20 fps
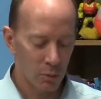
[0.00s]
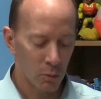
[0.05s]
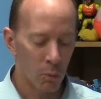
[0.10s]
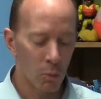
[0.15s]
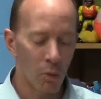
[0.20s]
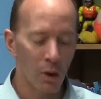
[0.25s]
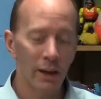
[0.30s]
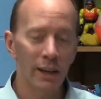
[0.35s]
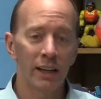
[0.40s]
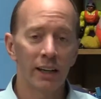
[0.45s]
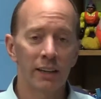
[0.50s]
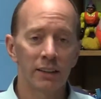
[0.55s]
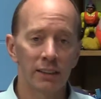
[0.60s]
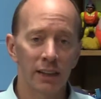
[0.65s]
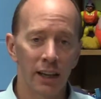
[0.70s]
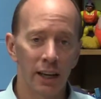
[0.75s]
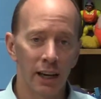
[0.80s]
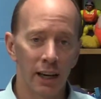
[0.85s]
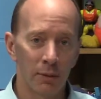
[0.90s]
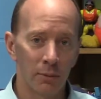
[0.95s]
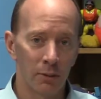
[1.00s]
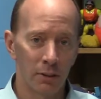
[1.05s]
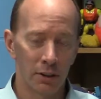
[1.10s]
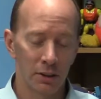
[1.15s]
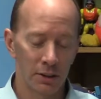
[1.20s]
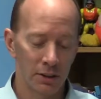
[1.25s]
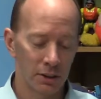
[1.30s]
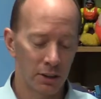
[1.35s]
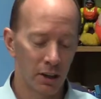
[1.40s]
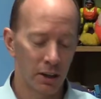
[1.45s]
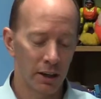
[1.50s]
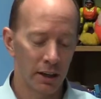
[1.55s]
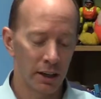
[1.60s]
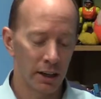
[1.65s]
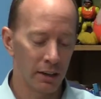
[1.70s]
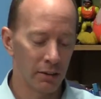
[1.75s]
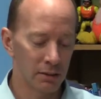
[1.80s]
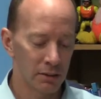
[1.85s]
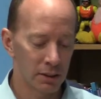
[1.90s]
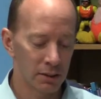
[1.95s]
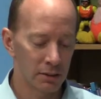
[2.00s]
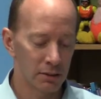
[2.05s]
one at a time when you're starting out.